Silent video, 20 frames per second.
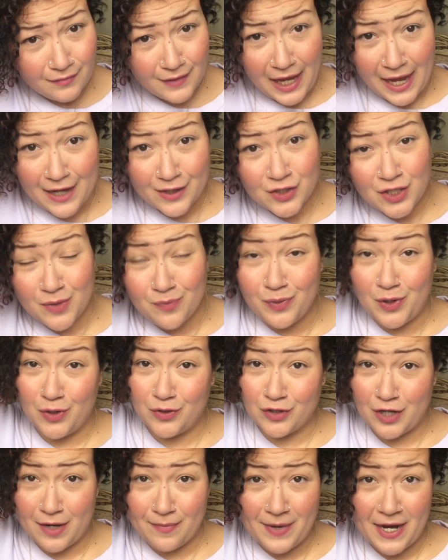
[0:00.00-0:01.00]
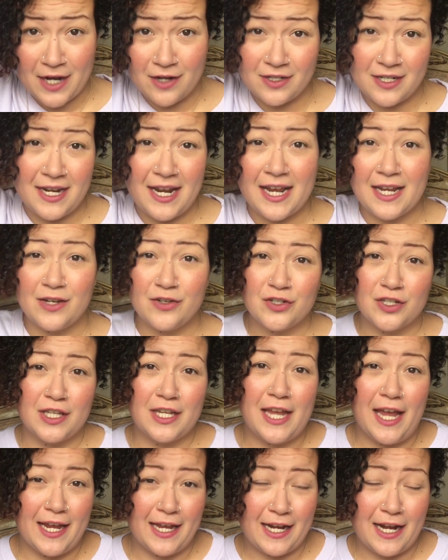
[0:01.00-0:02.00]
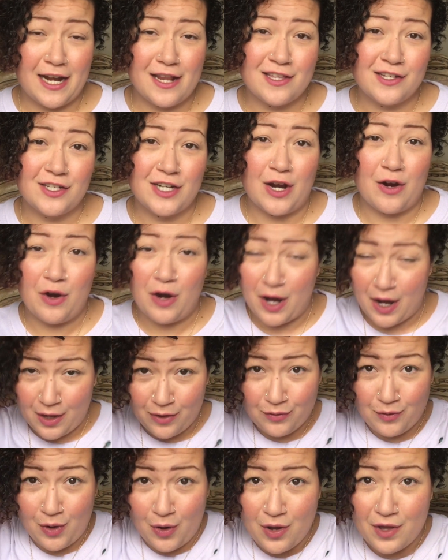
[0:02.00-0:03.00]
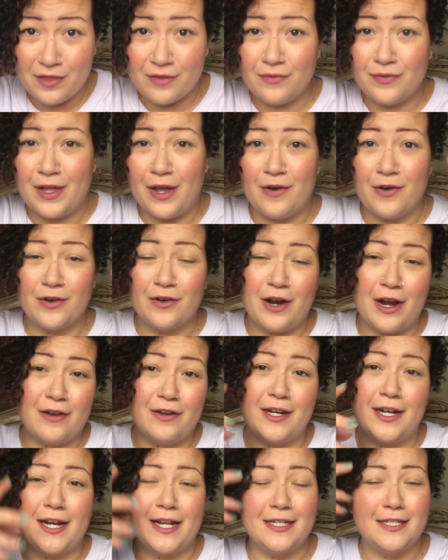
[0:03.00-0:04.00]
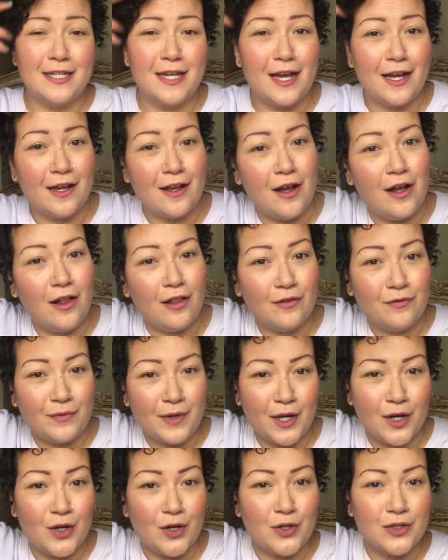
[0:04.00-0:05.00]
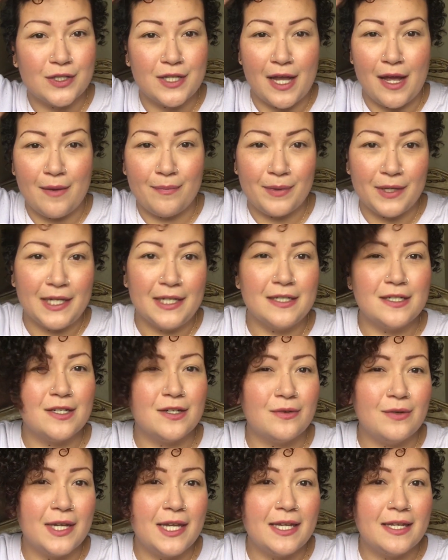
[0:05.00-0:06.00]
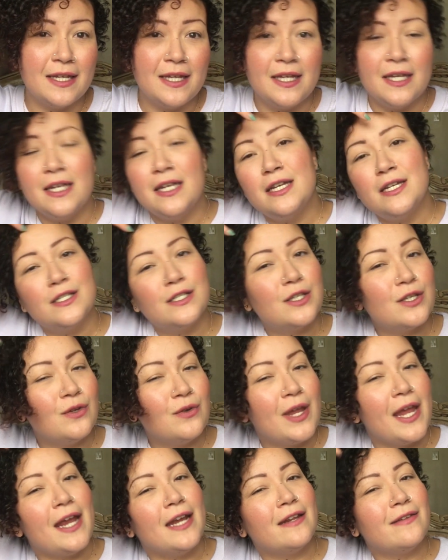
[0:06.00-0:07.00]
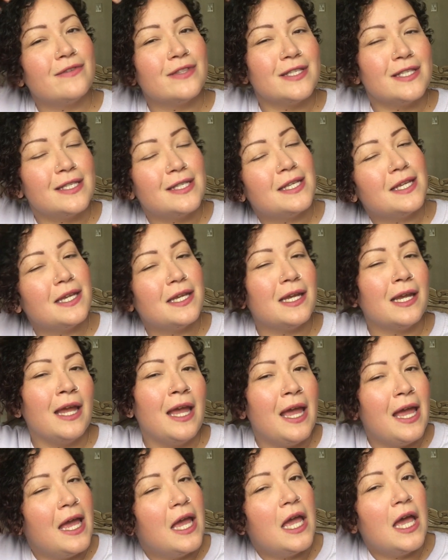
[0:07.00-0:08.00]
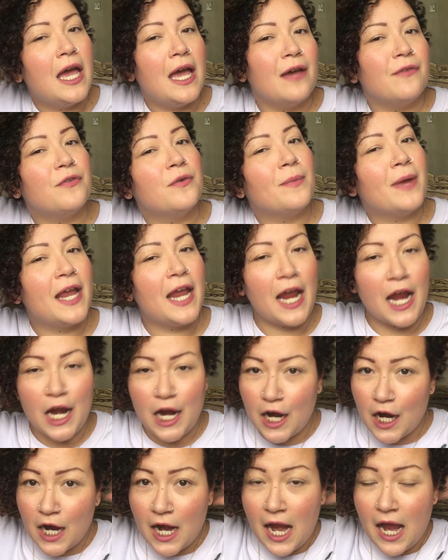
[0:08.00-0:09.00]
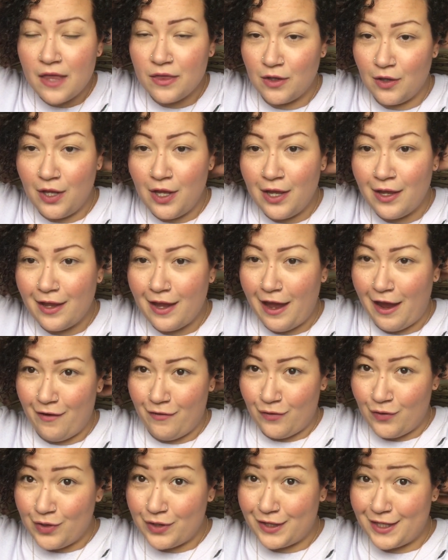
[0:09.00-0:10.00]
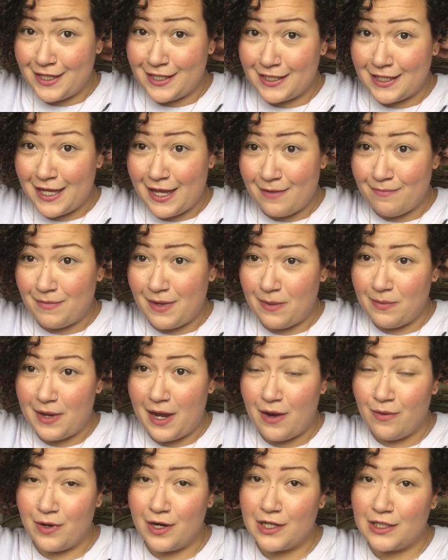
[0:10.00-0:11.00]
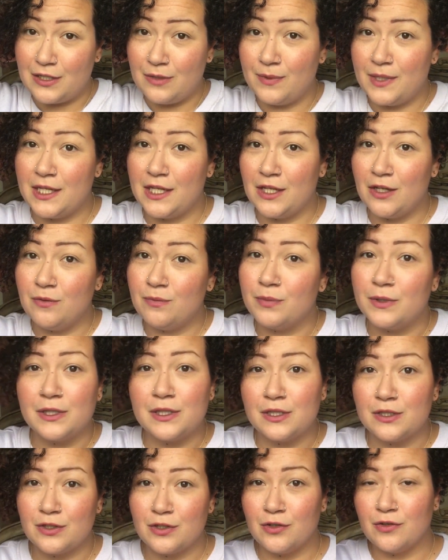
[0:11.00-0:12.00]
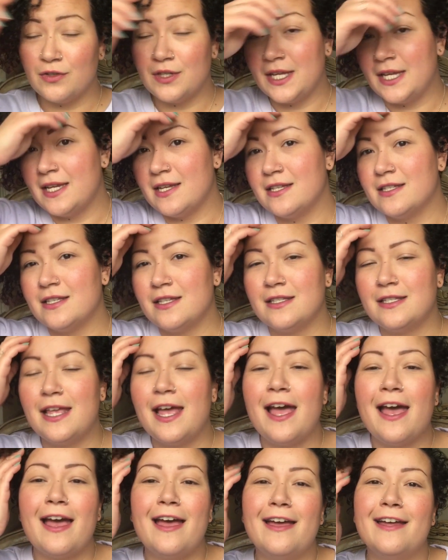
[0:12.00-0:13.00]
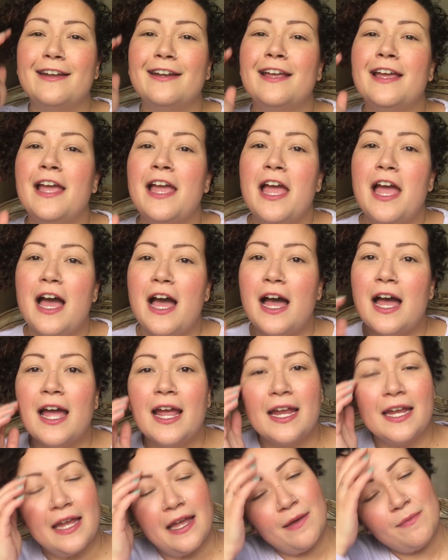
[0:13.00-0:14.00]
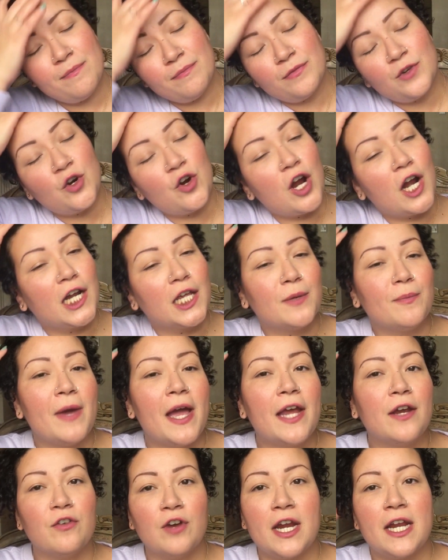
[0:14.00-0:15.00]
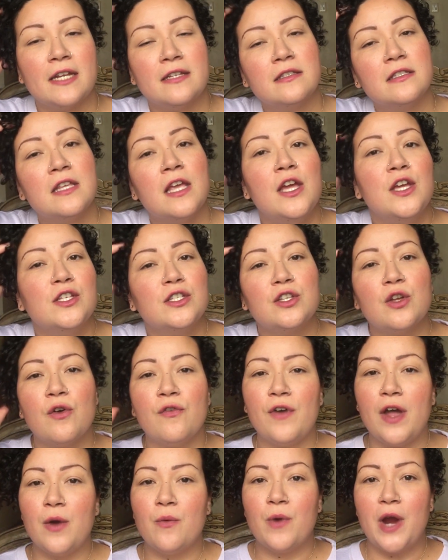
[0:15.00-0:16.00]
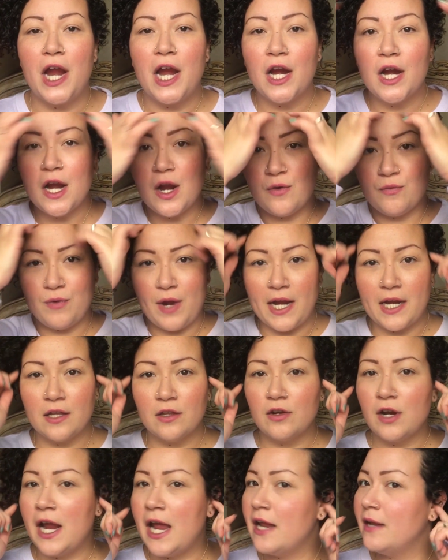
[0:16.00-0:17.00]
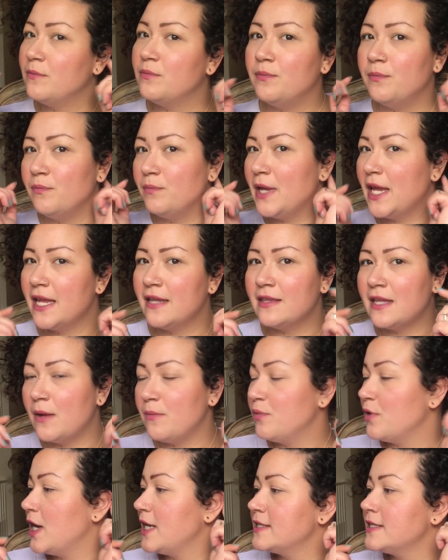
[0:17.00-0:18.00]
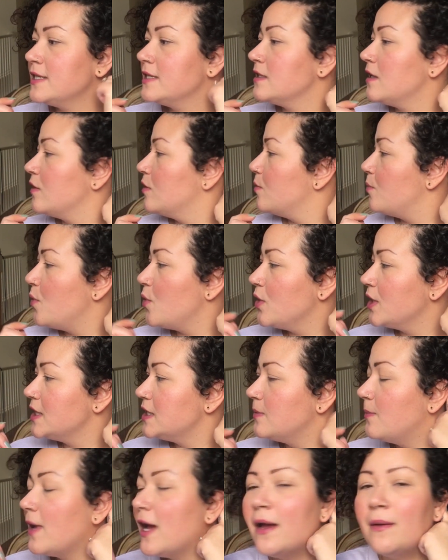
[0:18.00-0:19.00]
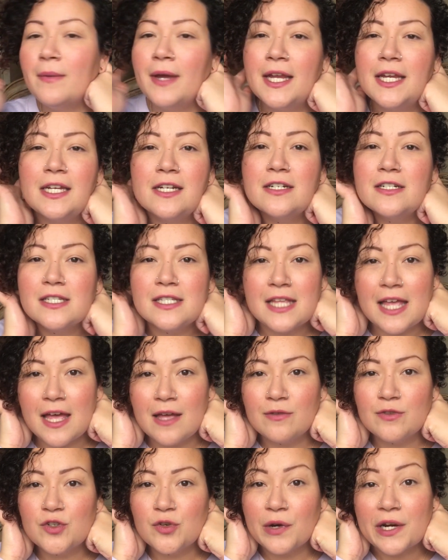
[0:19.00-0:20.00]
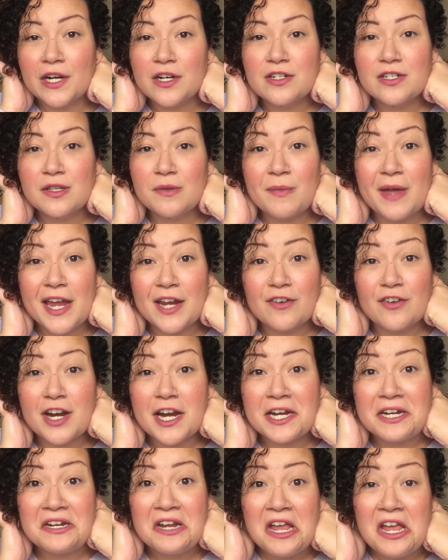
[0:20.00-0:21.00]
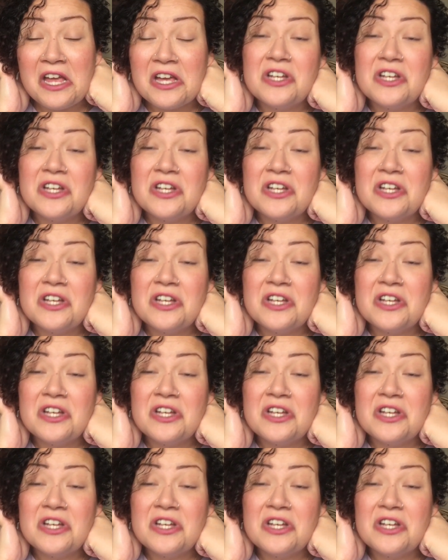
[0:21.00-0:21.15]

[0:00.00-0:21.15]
I actually blow dried my hair today. Usually I get out of the shower, I throw on the flower crown, and I tuck all of my curls up into it so you can't even see half of my hair. And everyone thinks that maybe I wear it to be cute, but the truth is that I get chronic migraines. So if I wear a regular headband that presses on the points behind my ears, that triggers a migraine.